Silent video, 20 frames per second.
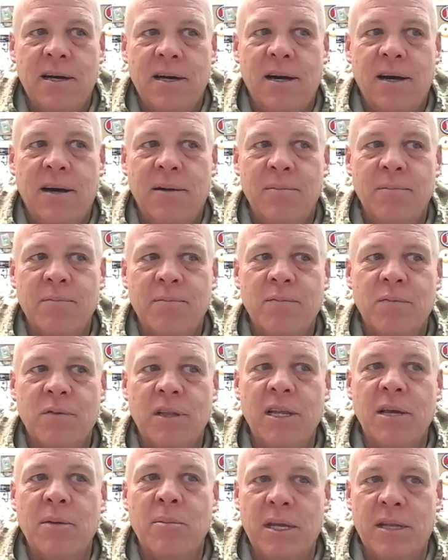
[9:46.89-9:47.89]

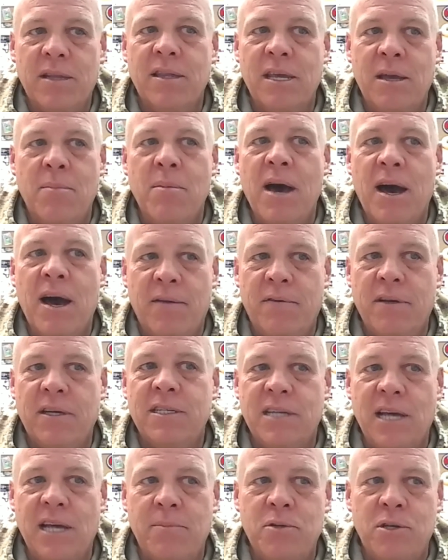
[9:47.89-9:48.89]
limit the amount of
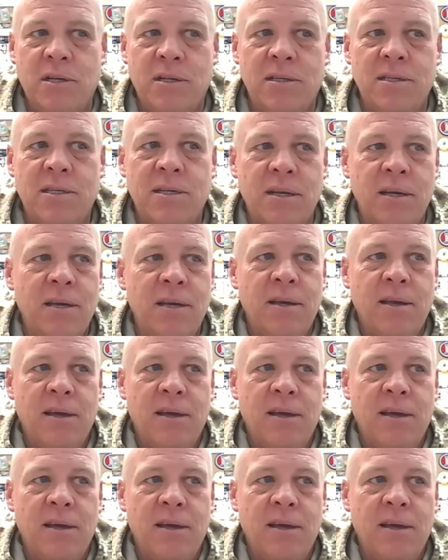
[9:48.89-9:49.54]
exceptions.